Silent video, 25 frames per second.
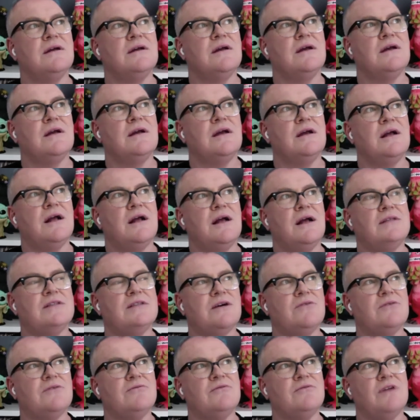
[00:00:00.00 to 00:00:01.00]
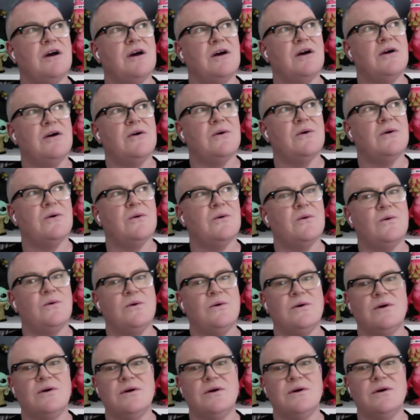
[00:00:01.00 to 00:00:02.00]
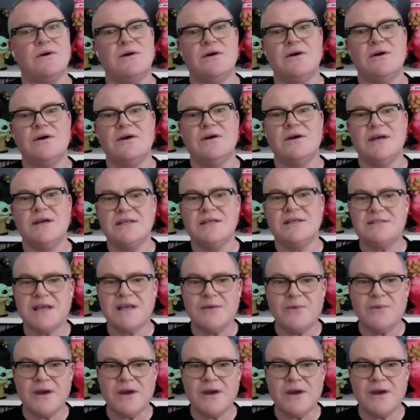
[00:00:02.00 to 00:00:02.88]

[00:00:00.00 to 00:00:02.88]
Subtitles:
I don't know. Isn't that weird?